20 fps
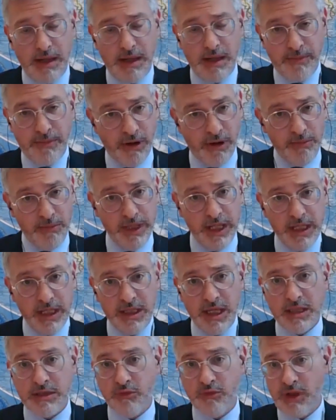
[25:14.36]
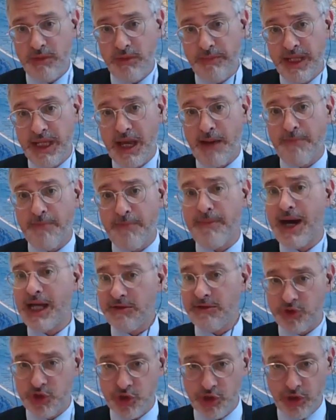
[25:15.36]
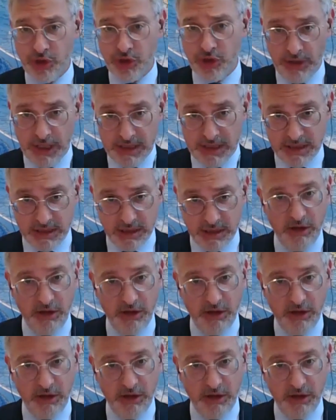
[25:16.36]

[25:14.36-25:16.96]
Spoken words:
probably this will be a matter of choice